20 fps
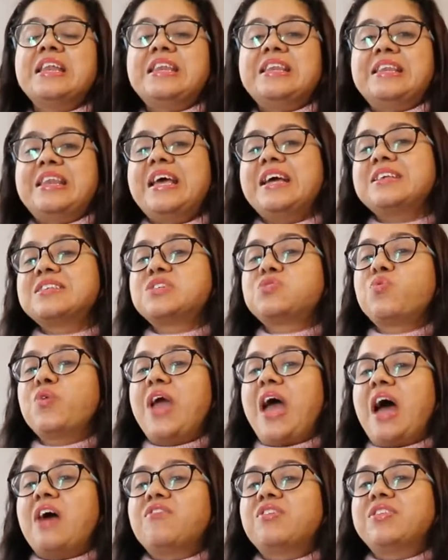Next,
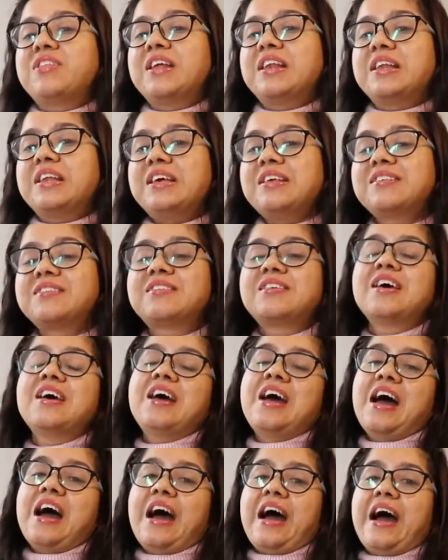we have in the list
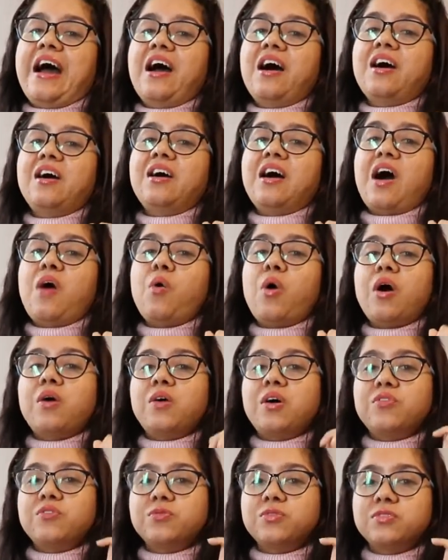
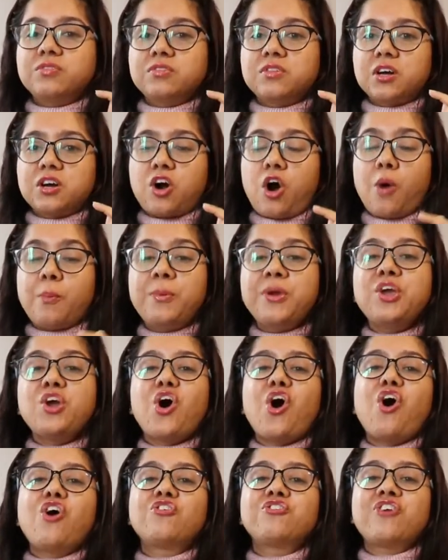the copy
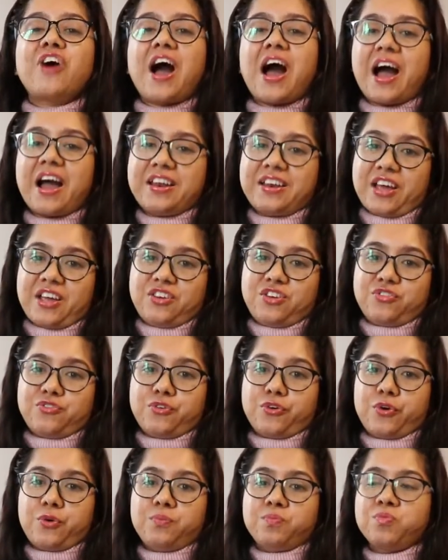of
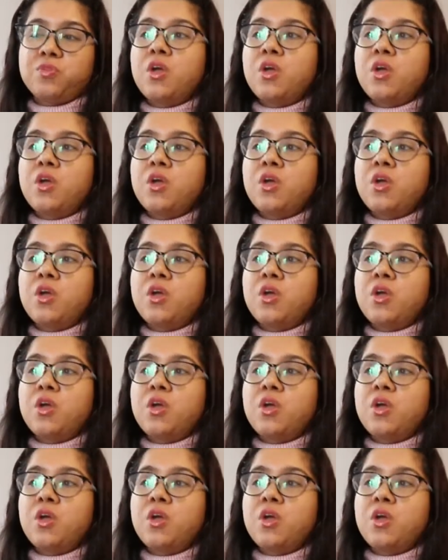I-94.